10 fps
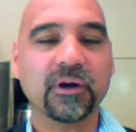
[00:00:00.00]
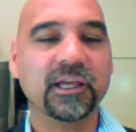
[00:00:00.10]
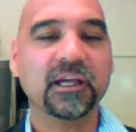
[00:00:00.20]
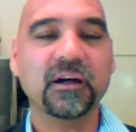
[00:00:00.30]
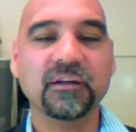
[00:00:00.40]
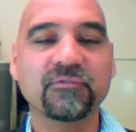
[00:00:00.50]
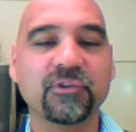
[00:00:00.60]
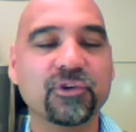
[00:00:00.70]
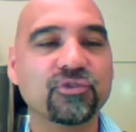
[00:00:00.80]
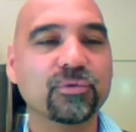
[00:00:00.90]
when you're
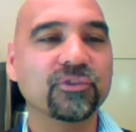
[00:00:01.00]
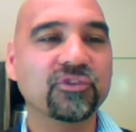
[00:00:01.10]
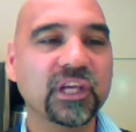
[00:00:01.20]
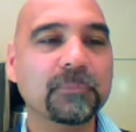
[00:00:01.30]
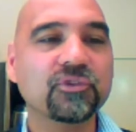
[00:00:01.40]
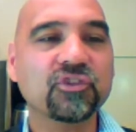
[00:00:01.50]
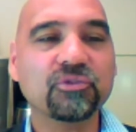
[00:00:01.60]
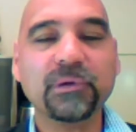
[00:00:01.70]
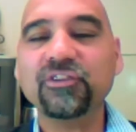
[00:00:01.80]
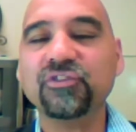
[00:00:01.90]
working on virtual
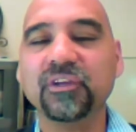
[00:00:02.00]
teams,